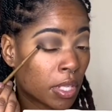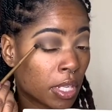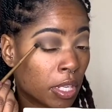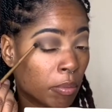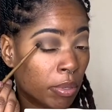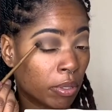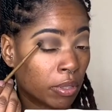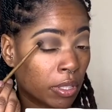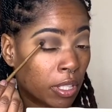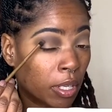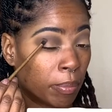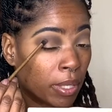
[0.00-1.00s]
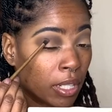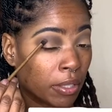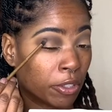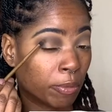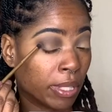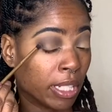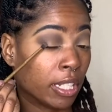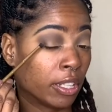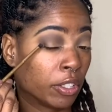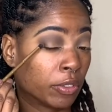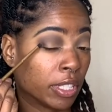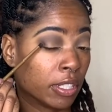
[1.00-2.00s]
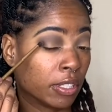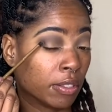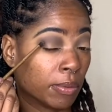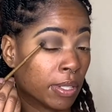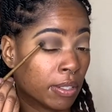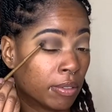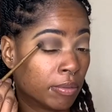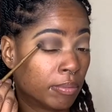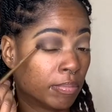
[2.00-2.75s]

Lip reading: And build it up a little bit in the crease as well.